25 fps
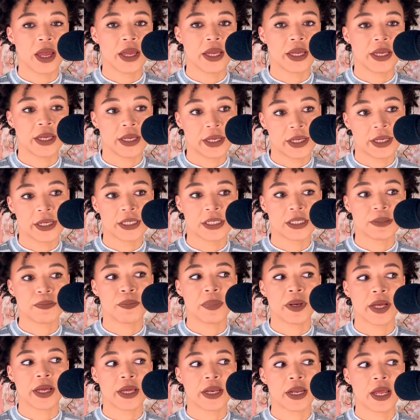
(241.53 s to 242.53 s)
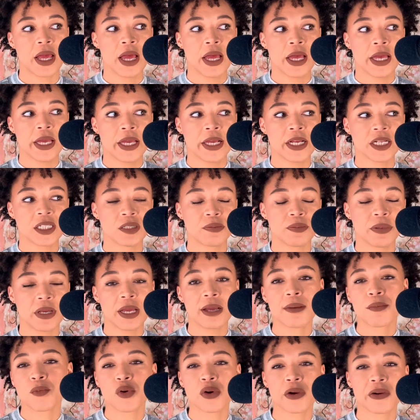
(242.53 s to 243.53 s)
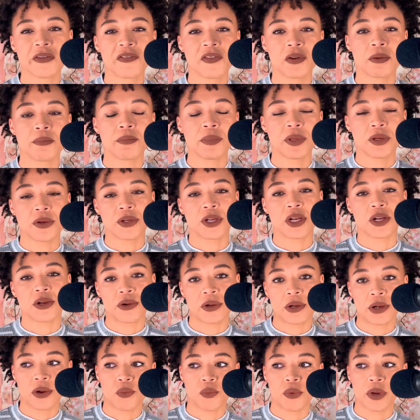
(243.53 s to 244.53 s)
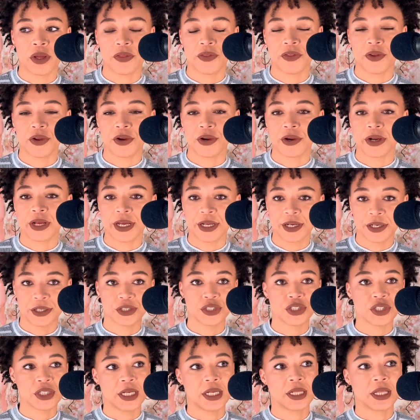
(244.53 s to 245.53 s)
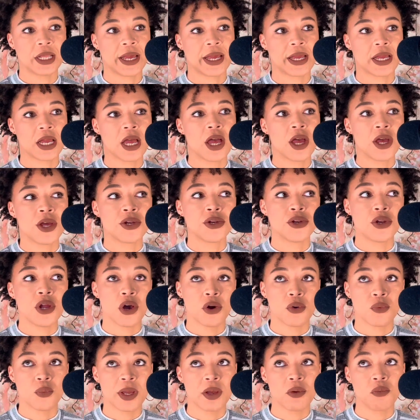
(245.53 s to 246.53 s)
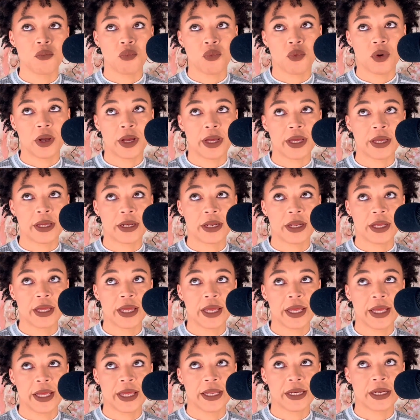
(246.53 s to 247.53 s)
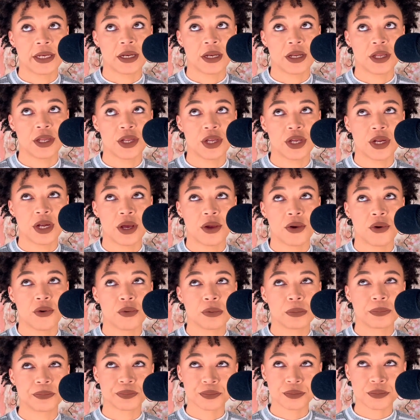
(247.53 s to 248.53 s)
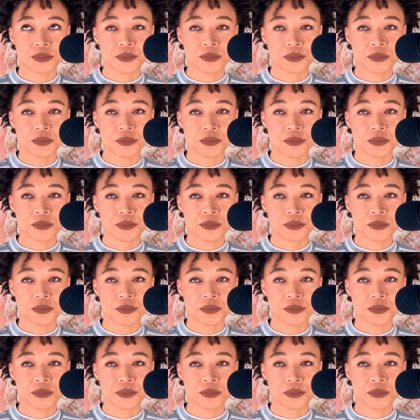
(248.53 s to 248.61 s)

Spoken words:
is, but is being more familiar with your energy, like knowing what and, you know,